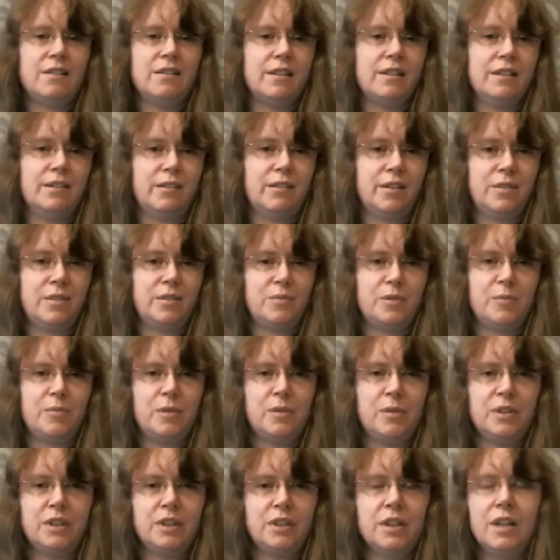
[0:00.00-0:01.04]
in a Christmas mood.
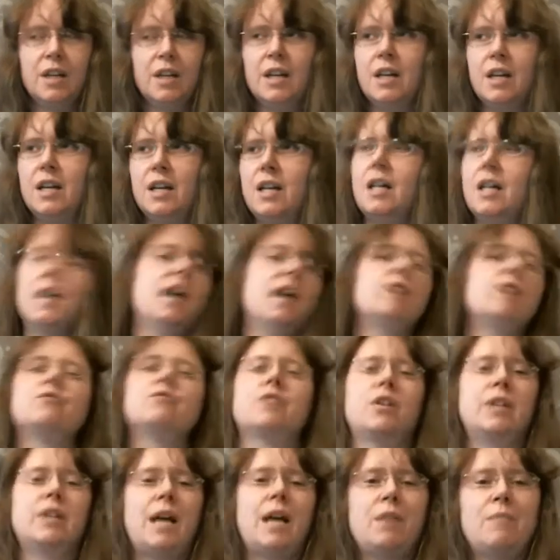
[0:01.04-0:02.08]
I've got
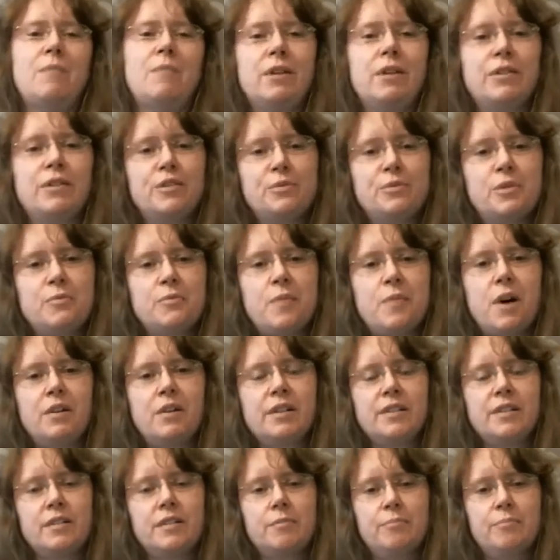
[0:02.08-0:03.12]
out my Christmas
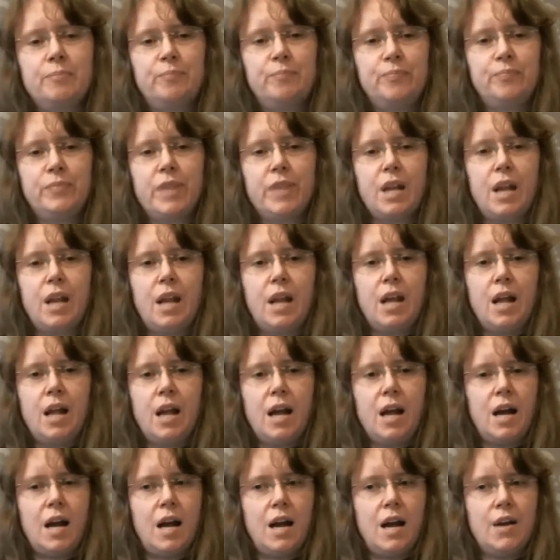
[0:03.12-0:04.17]
mugs.
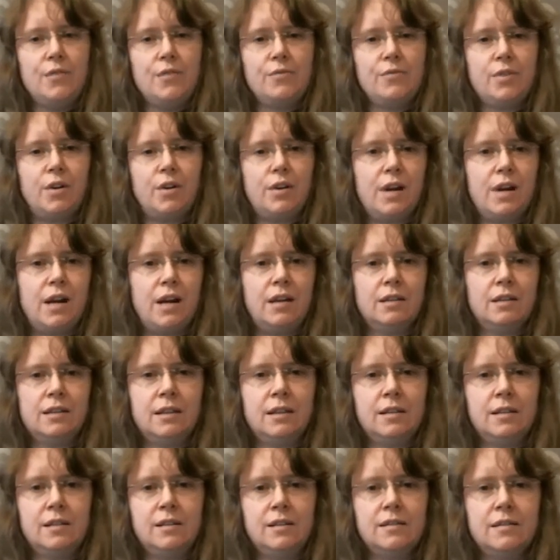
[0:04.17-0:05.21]
I've got
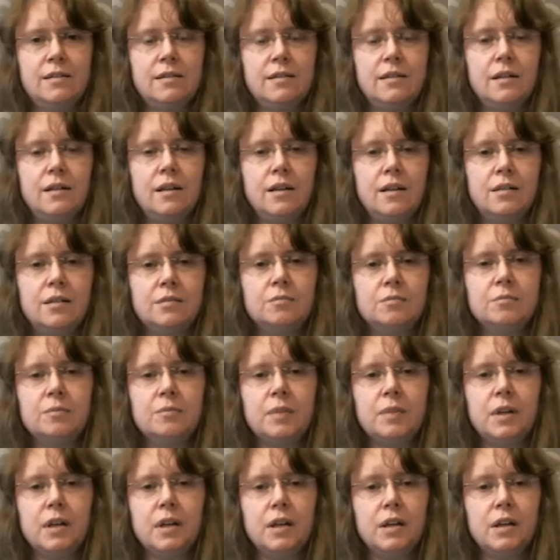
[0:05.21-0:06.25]
candles,
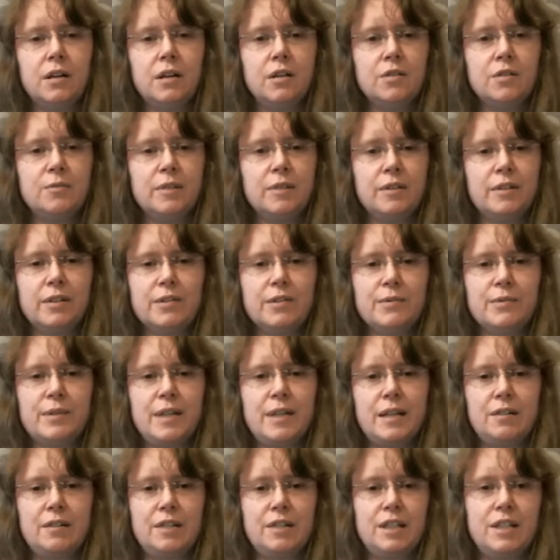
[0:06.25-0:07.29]
but all my Christmas
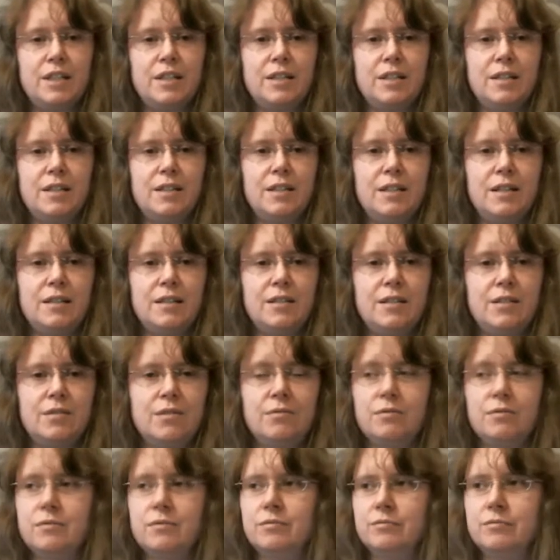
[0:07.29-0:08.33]
decorations, they're sort of
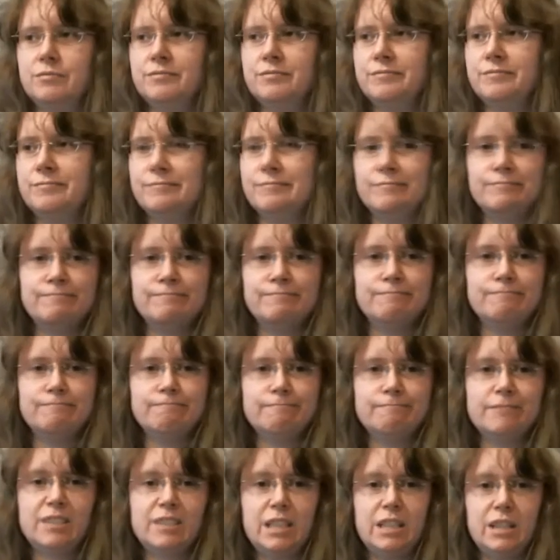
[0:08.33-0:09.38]

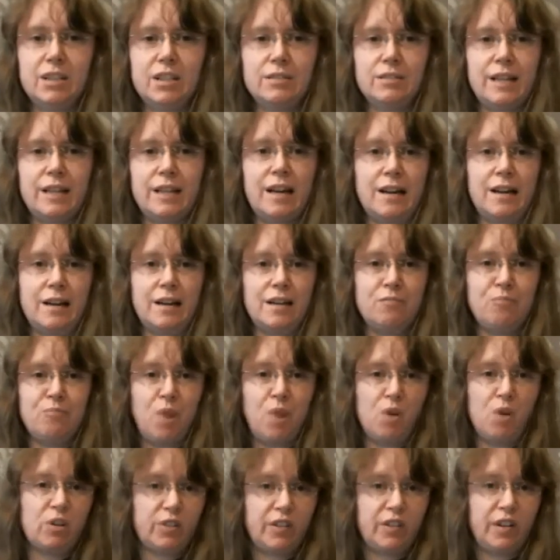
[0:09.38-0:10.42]
sitting over there in
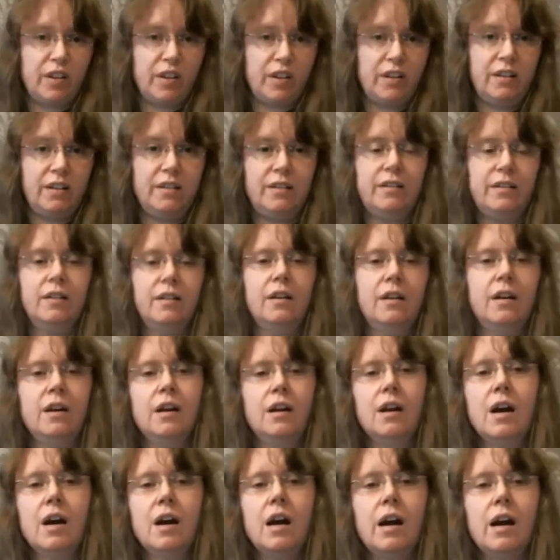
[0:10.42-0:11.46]
boxes,
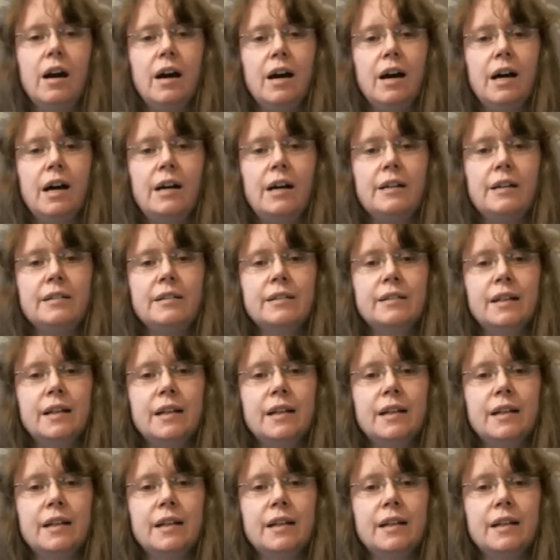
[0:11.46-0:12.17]
and